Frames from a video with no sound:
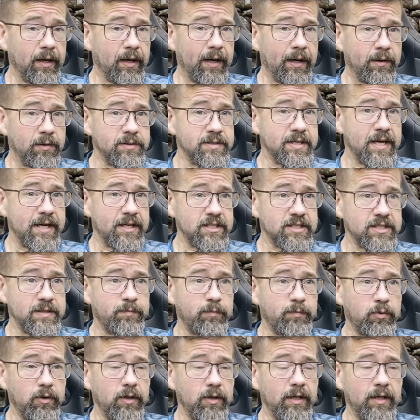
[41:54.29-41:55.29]
I was actually
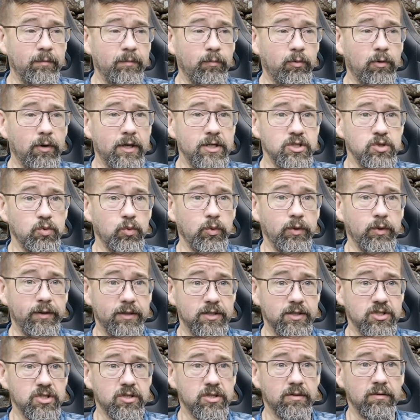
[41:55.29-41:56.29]
pretty impressed with
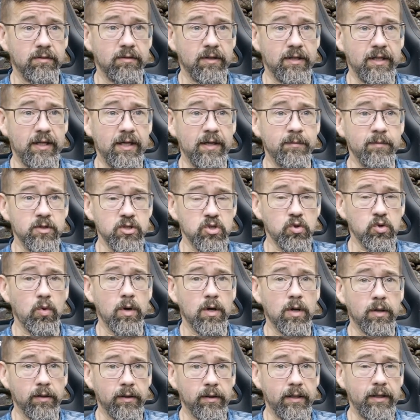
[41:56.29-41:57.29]
the image
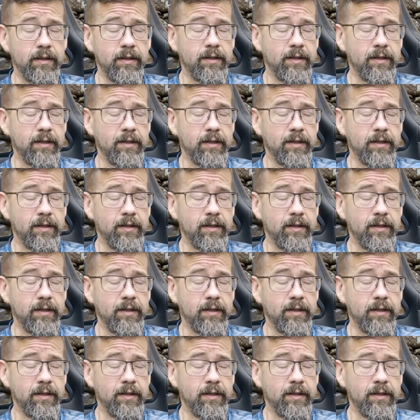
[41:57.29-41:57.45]
quality.